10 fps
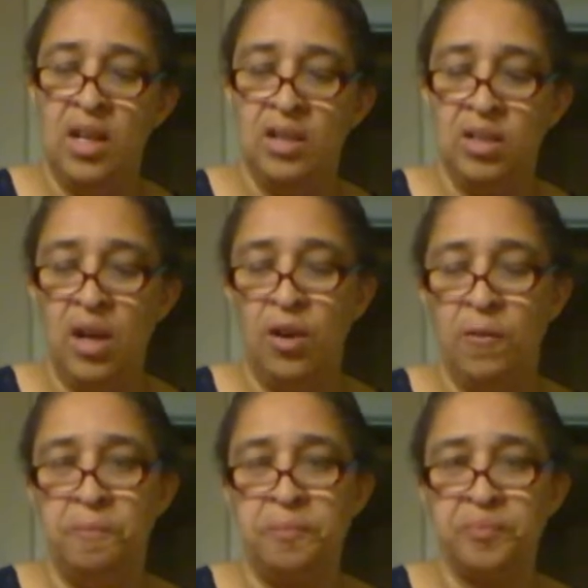So
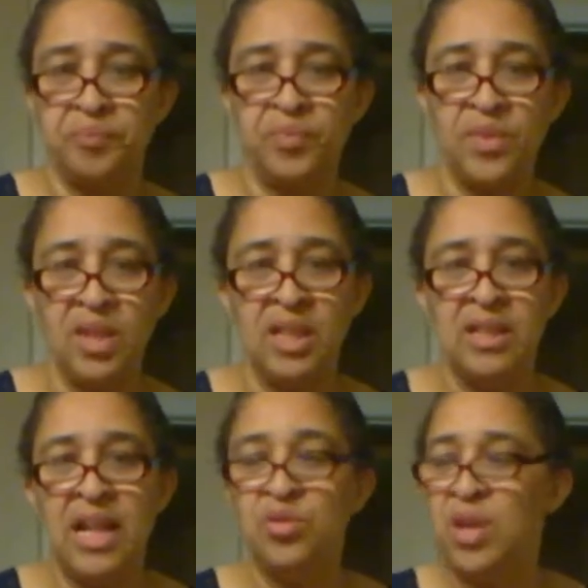
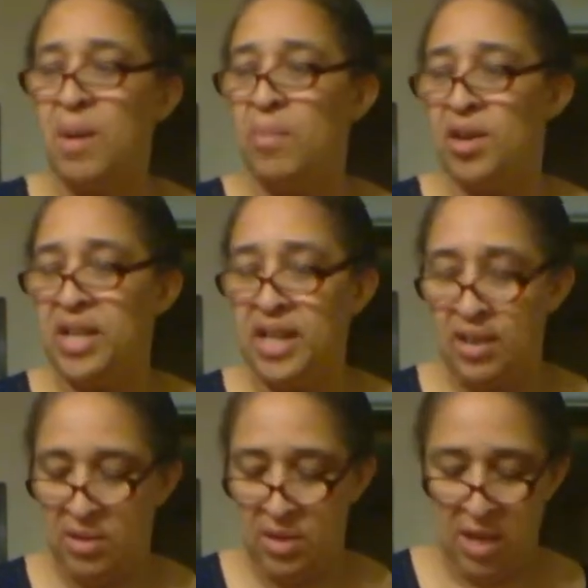that's what I bought
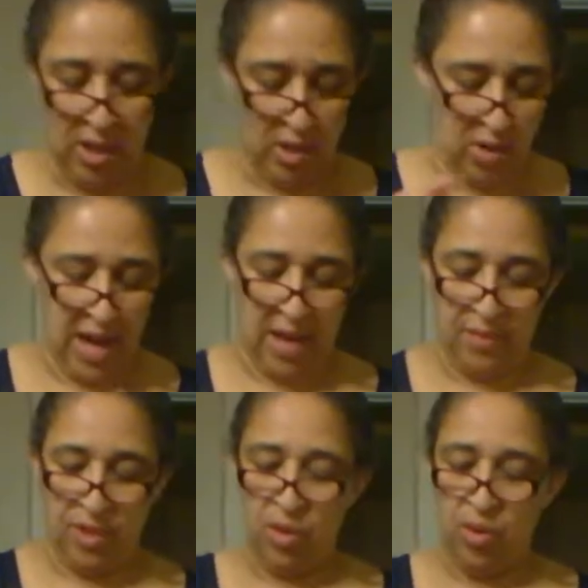here. So I
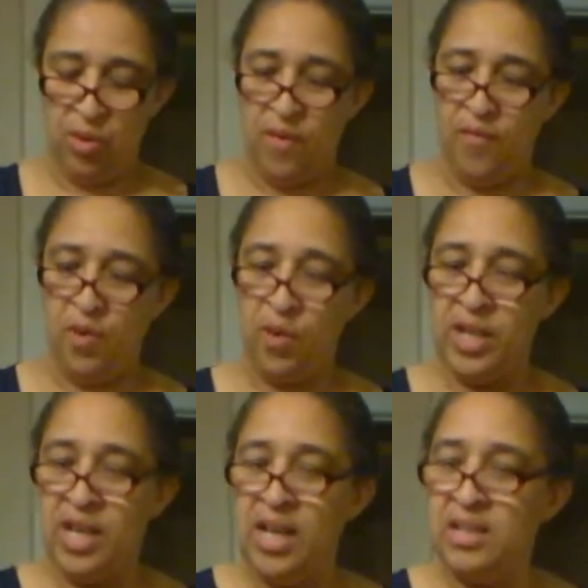have two, four,
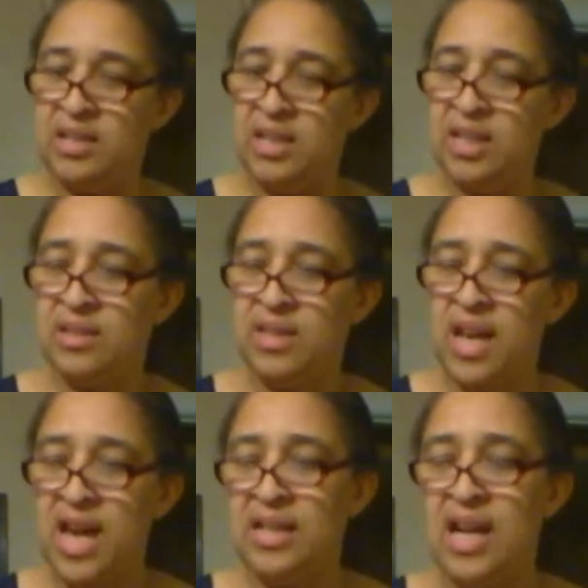six,
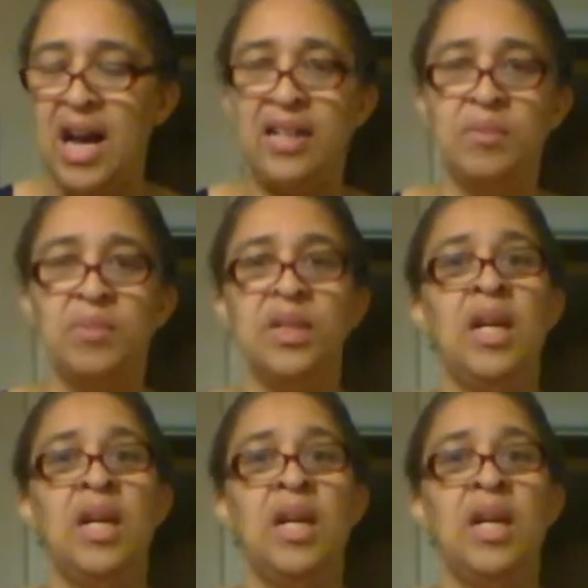eight items.